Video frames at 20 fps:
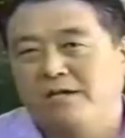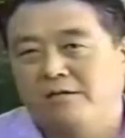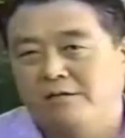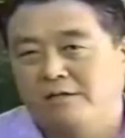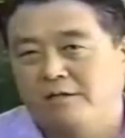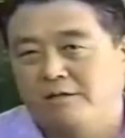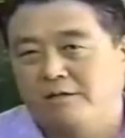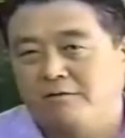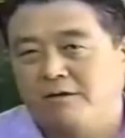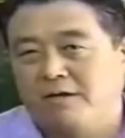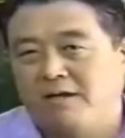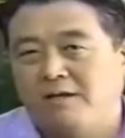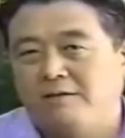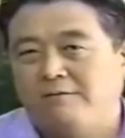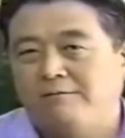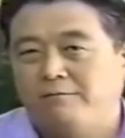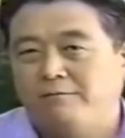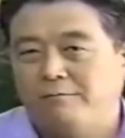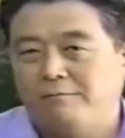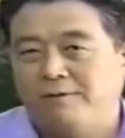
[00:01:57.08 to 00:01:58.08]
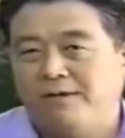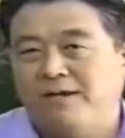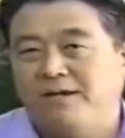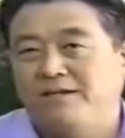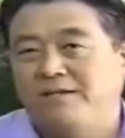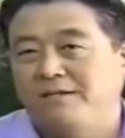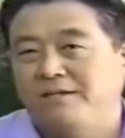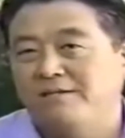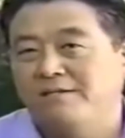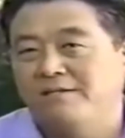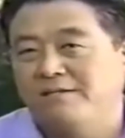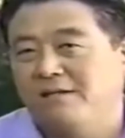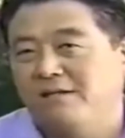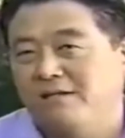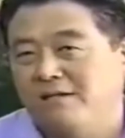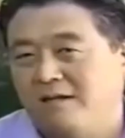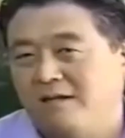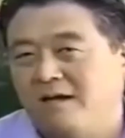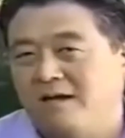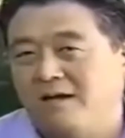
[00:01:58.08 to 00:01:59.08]
dad, on the other hand, forbade his
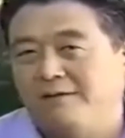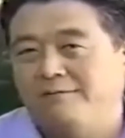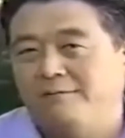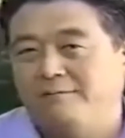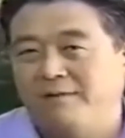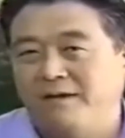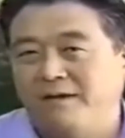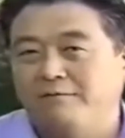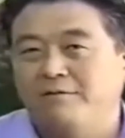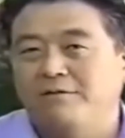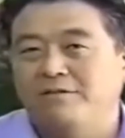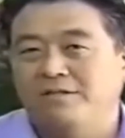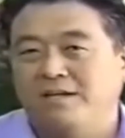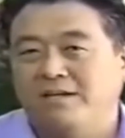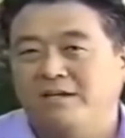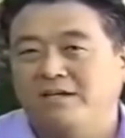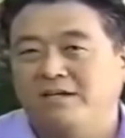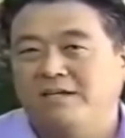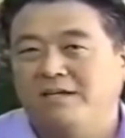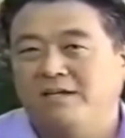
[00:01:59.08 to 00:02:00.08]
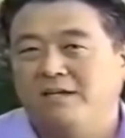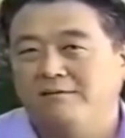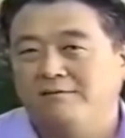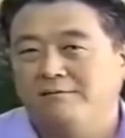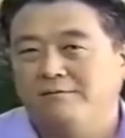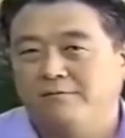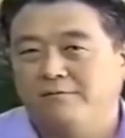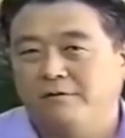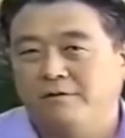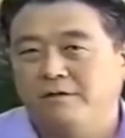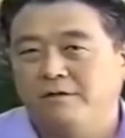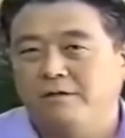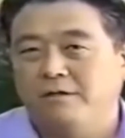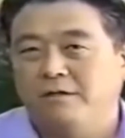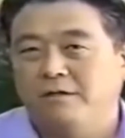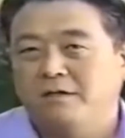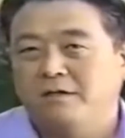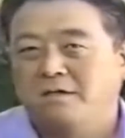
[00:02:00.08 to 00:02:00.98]
son and I from ever saying, "I can't afford it."